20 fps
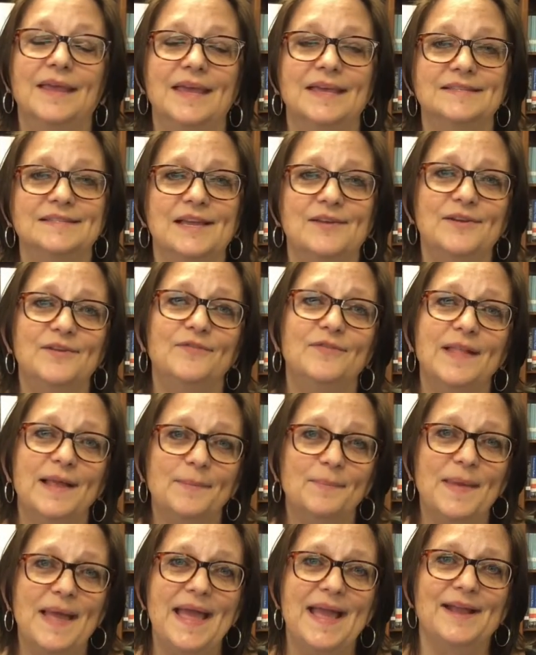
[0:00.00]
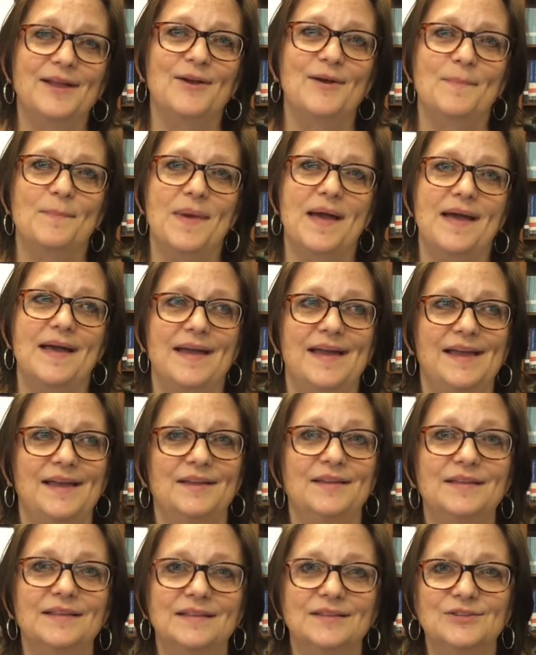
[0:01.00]
As I reflect back on
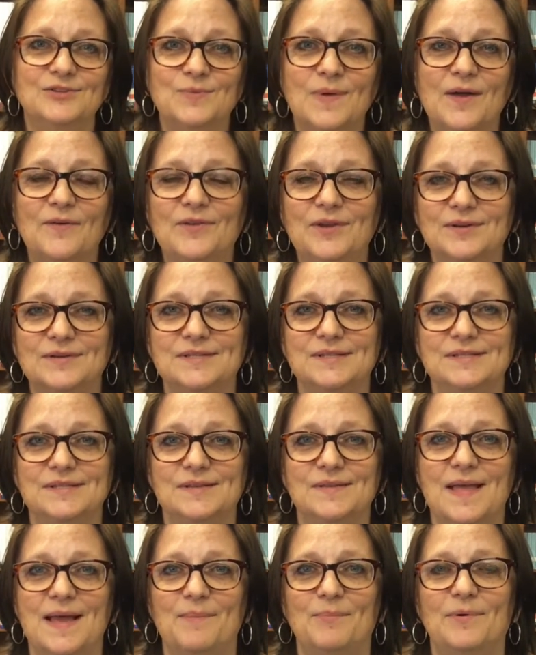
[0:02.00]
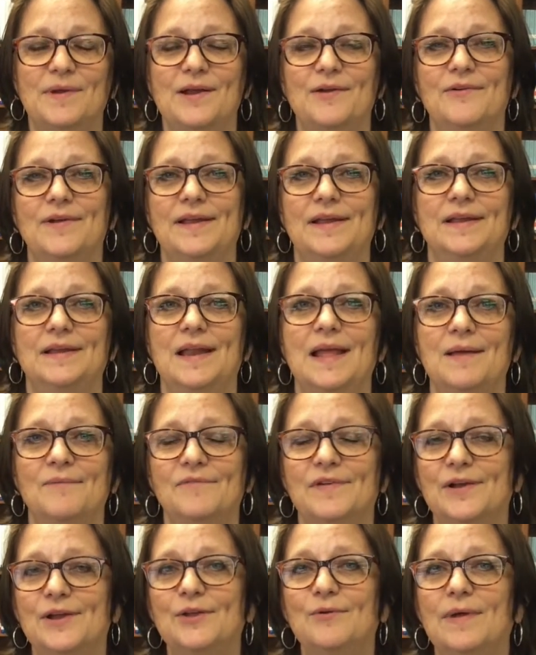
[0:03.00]
my 12 years as a librarian, I'm
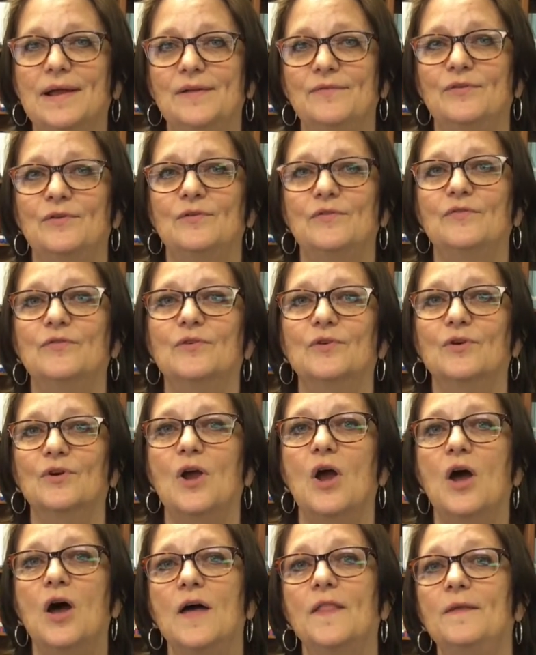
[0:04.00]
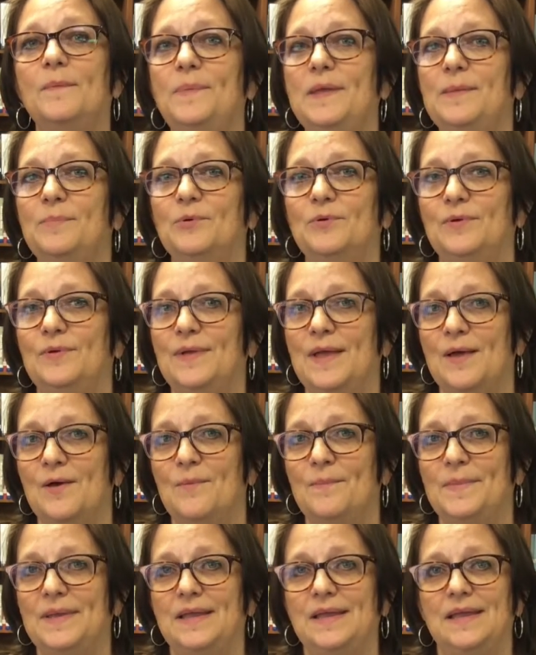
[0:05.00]
very grateful for all the people who
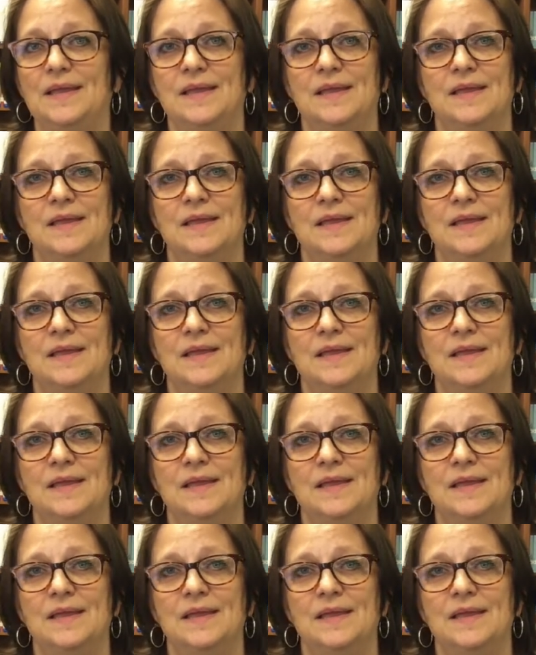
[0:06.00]
helped me.